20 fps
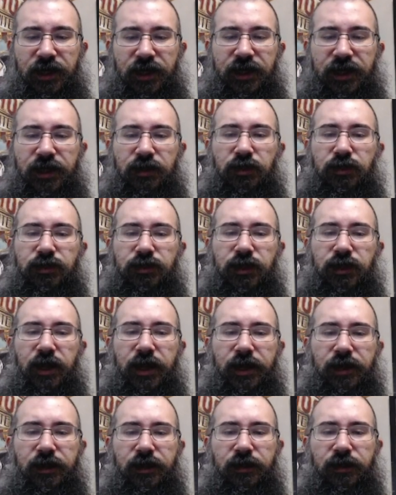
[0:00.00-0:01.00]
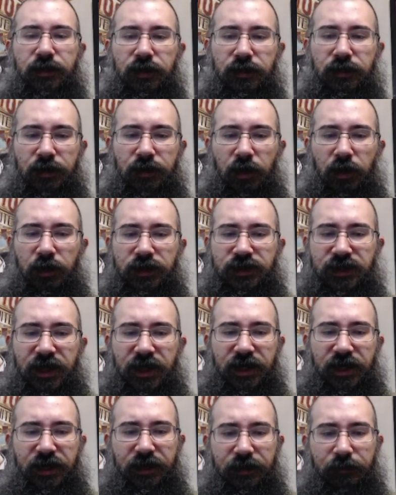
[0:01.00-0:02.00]
and it looked like, oh, it
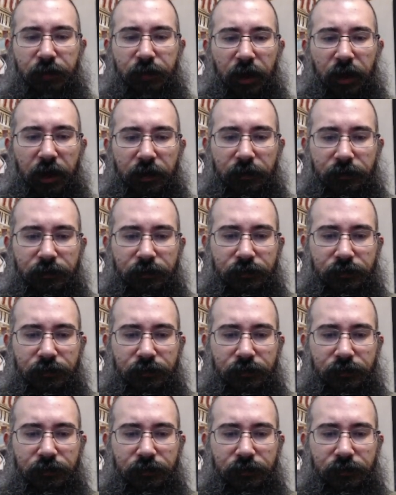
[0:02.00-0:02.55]
said it at the bottom.